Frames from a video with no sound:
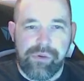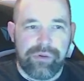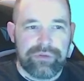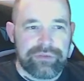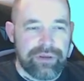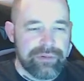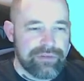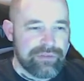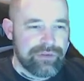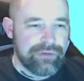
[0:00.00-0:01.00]
So
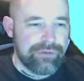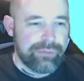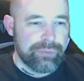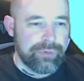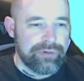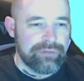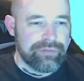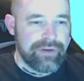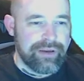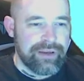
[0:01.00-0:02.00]
it's
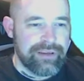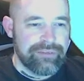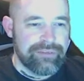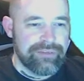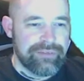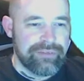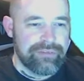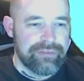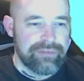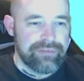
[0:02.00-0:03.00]
2.5
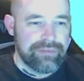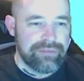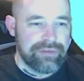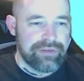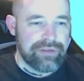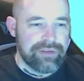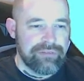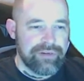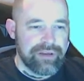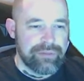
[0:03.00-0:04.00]

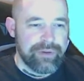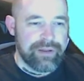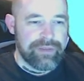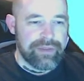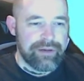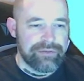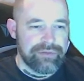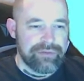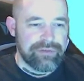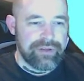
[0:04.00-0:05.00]
divided by
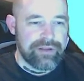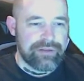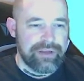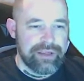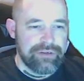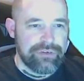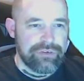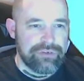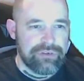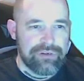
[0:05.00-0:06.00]
1,000. So that's an
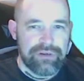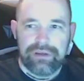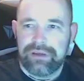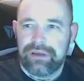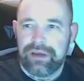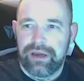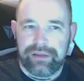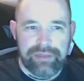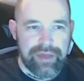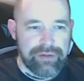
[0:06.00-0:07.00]
inch, and
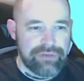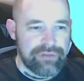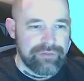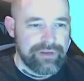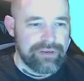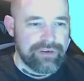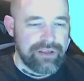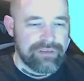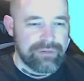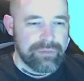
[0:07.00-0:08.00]
1,000th of an inch
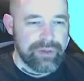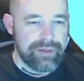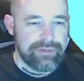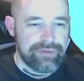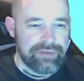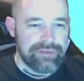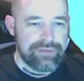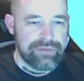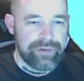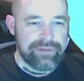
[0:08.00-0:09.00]
gets you a mil. So this
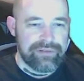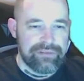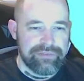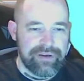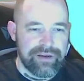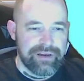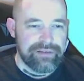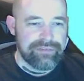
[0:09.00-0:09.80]
is 25